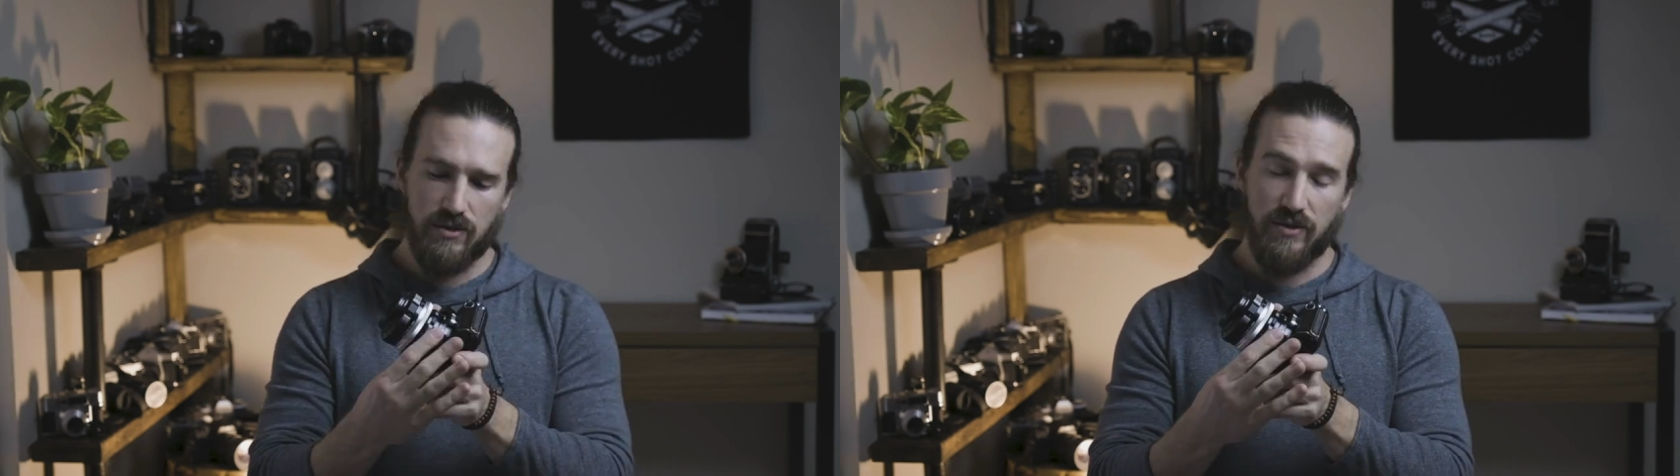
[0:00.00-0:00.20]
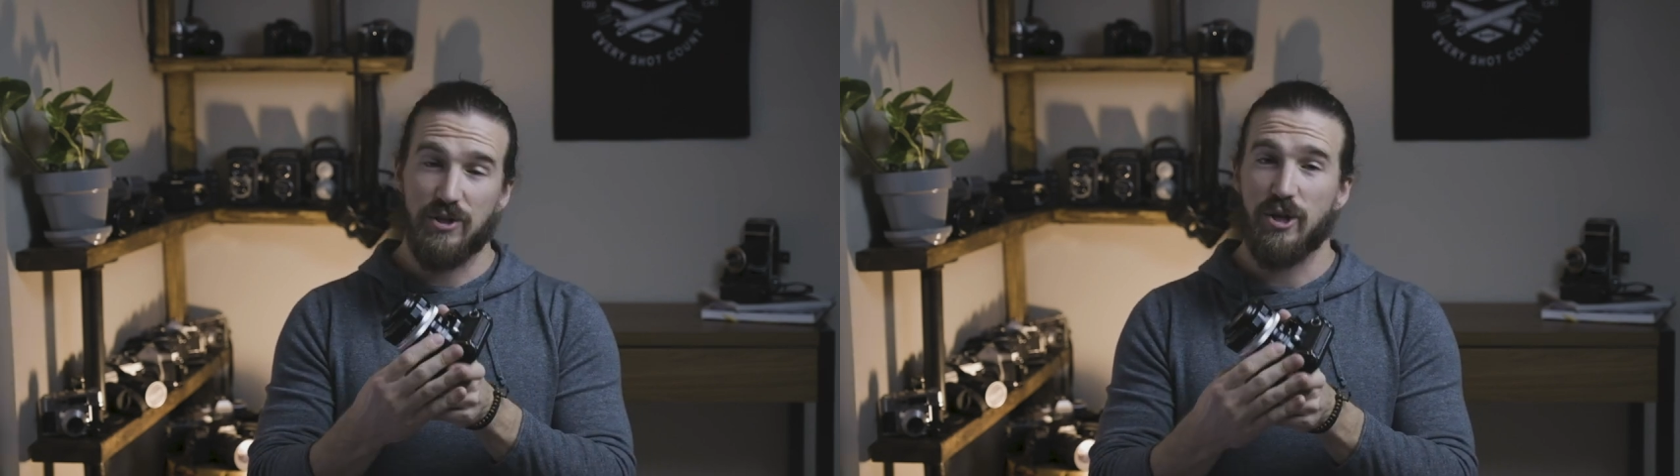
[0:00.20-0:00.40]

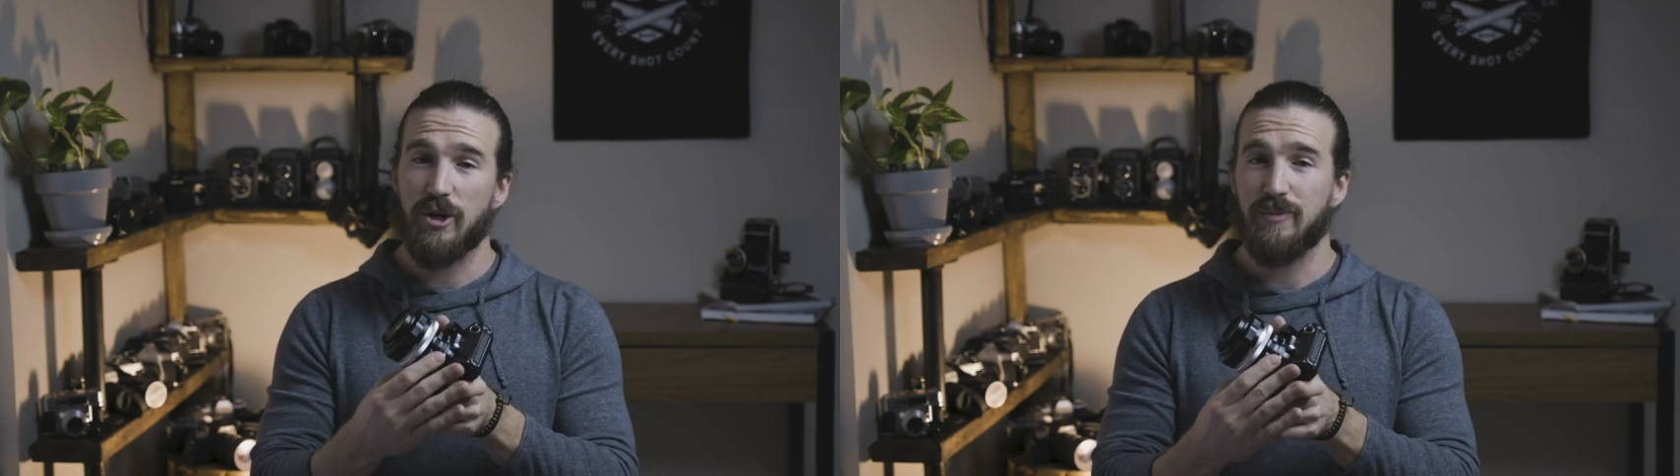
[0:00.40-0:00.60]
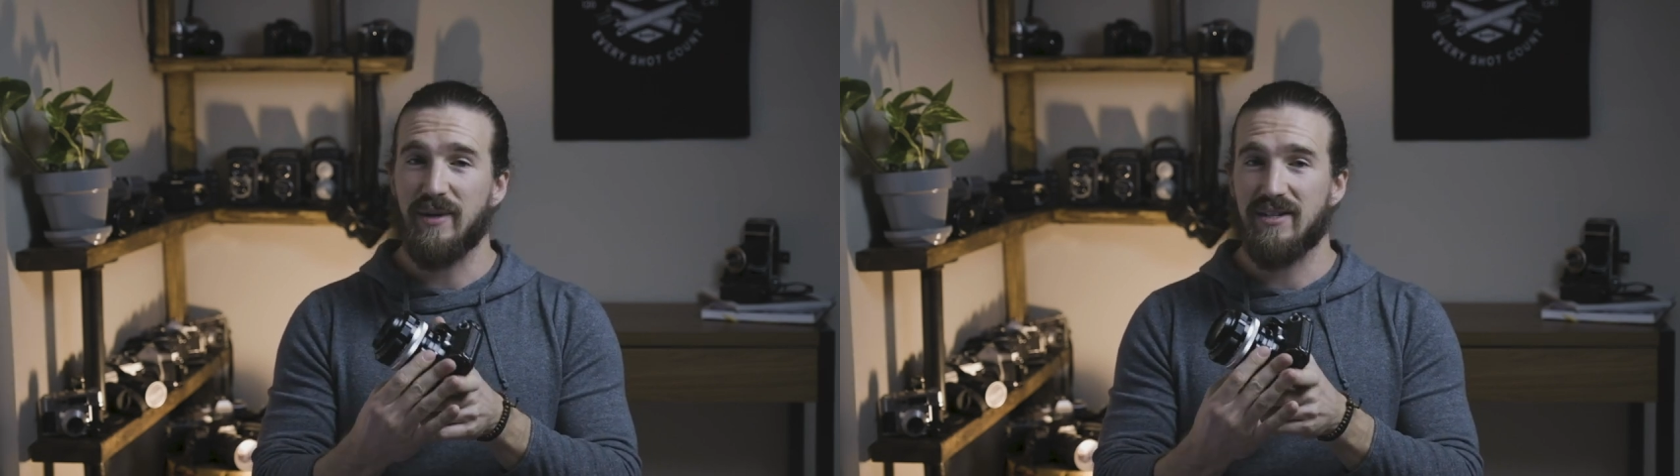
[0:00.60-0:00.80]
So the
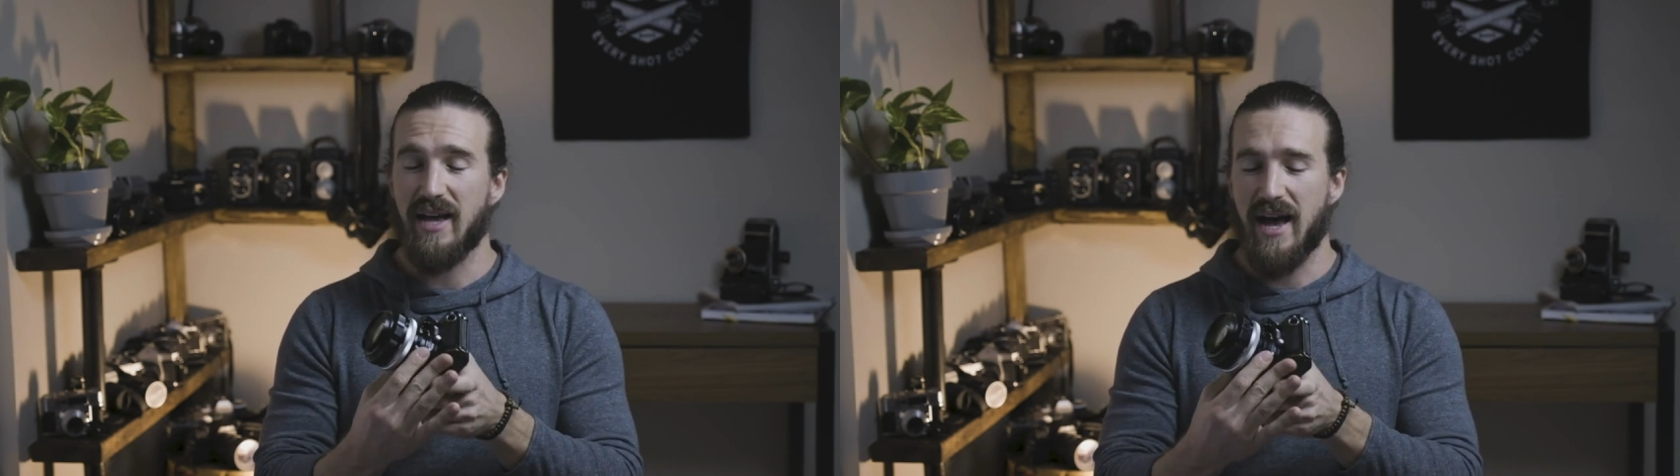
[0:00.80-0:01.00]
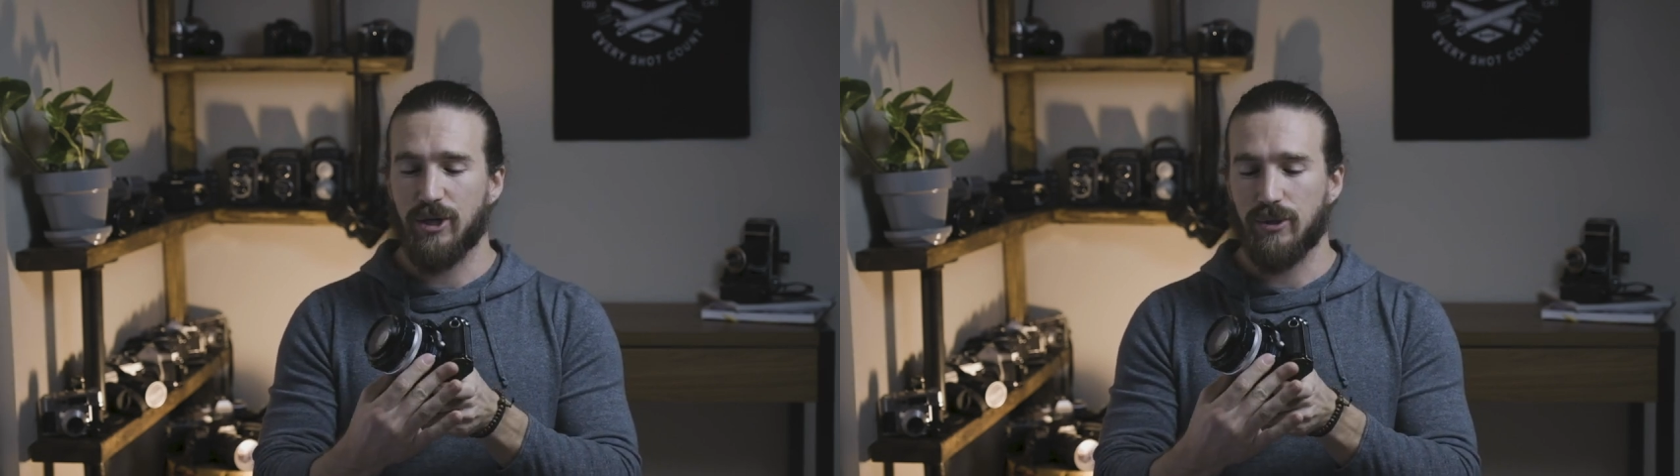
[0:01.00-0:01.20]
shutter speed is
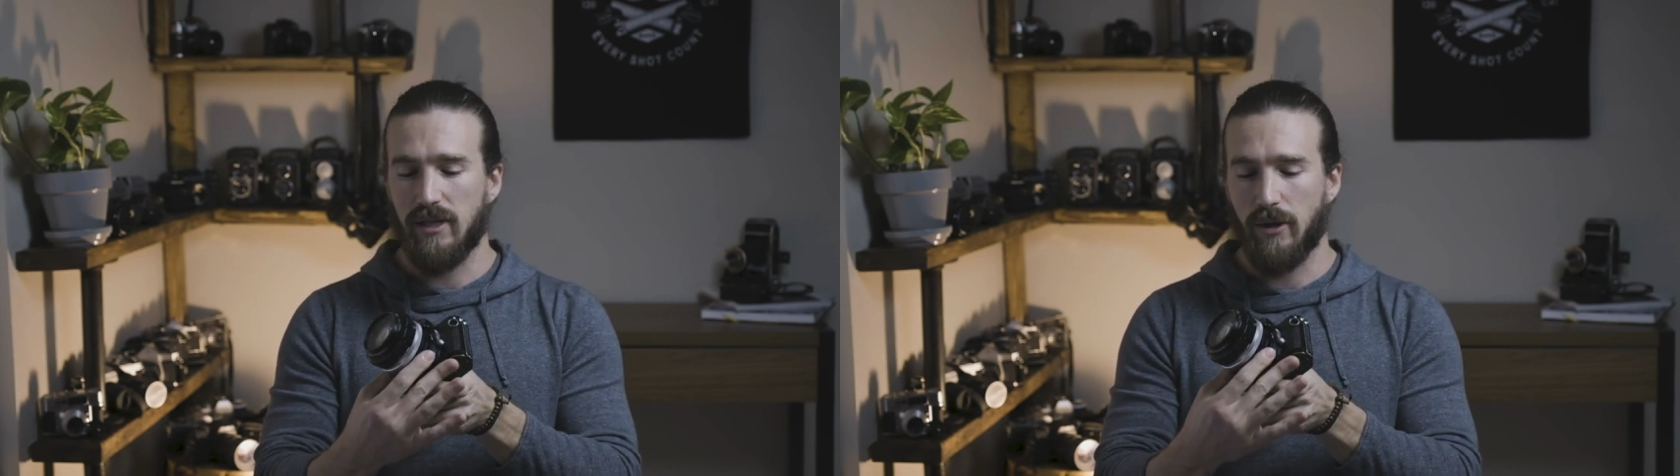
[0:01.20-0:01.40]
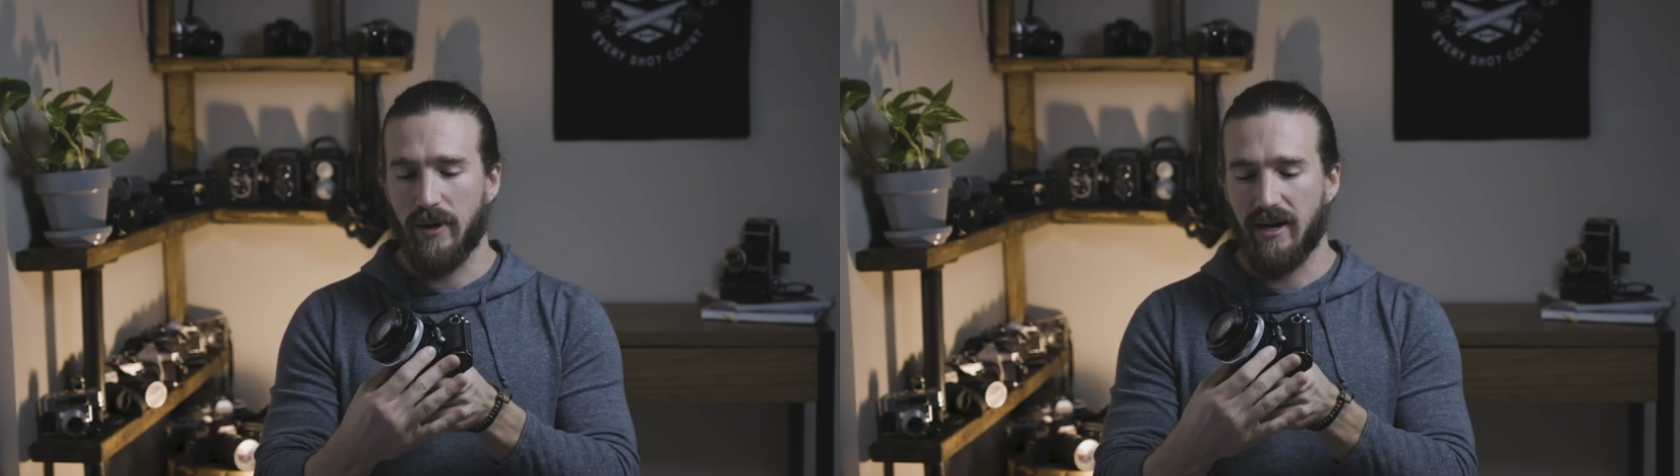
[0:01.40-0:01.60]
actually
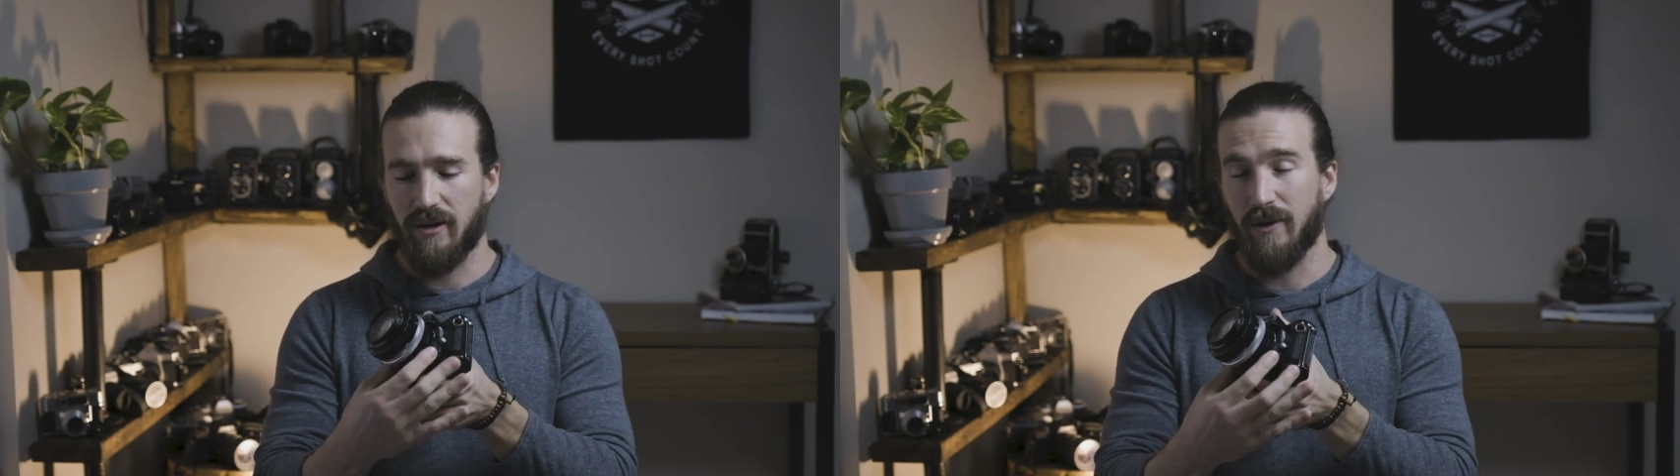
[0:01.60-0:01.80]
located